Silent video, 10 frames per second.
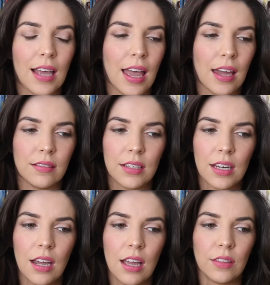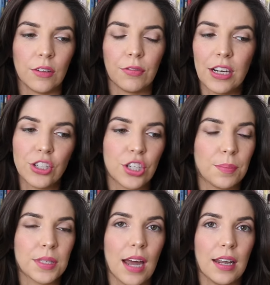and the
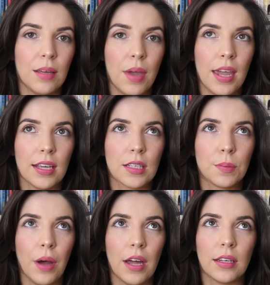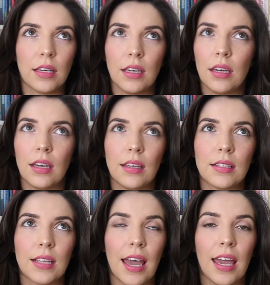friendships that he makes, but he
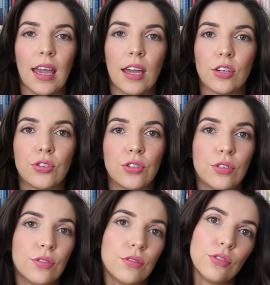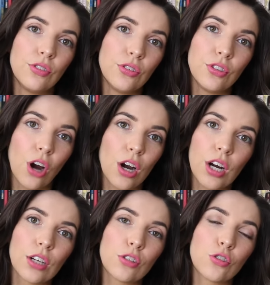is a
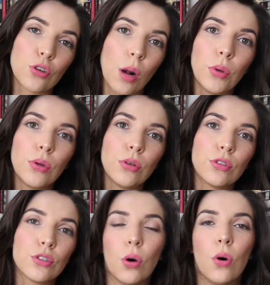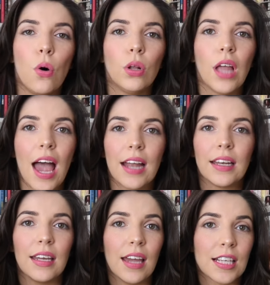dark, troubled soul,
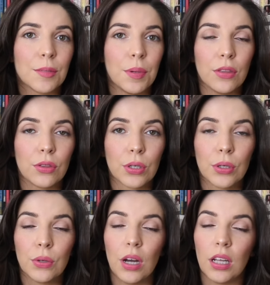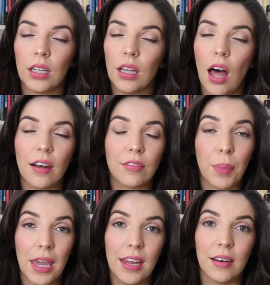and he has been through a lot of
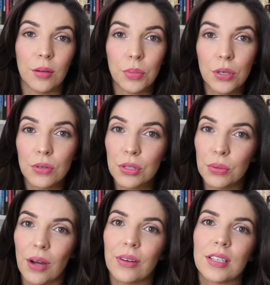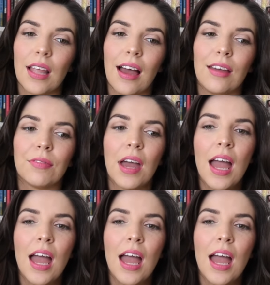pain and abuse throughout his life.